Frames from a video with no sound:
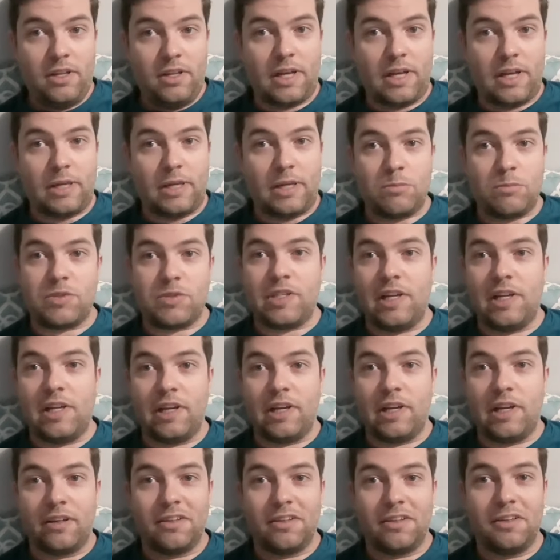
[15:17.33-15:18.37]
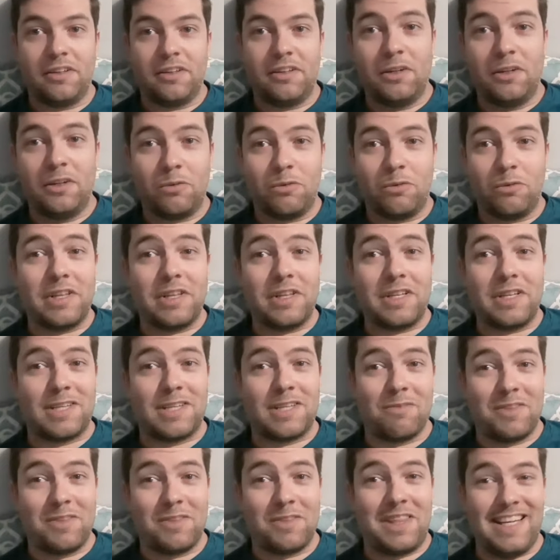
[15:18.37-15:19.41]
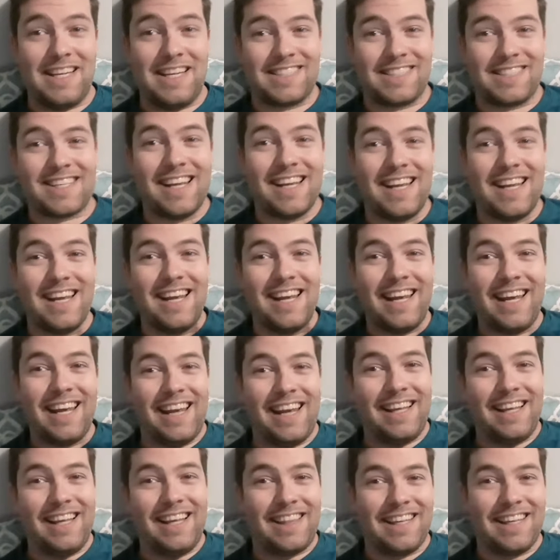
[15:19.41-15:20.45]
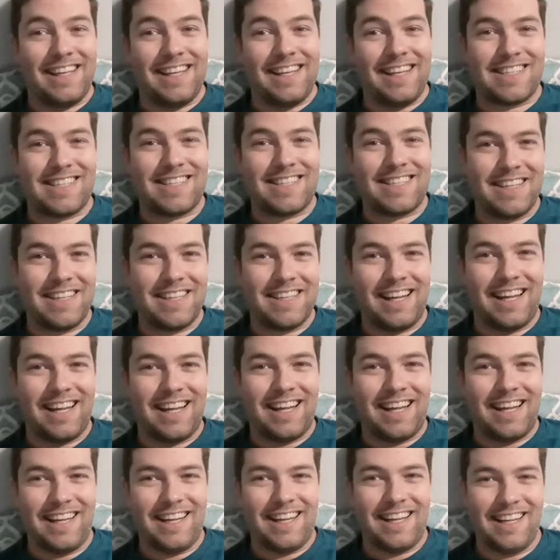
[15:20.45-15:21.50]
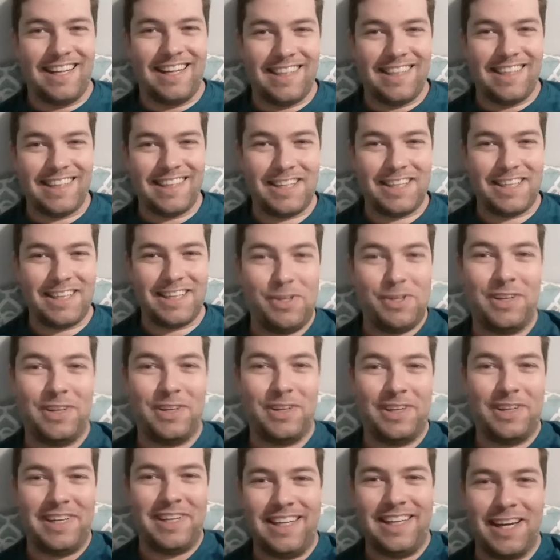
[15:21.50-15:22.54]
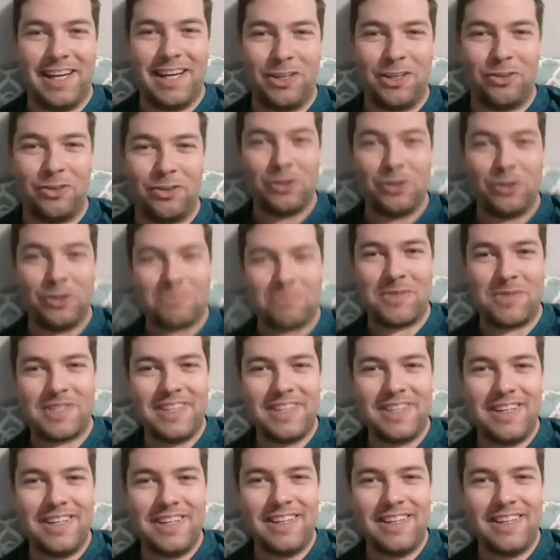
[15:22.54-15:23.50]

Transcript: I'm seeing within some of these atheist community groups.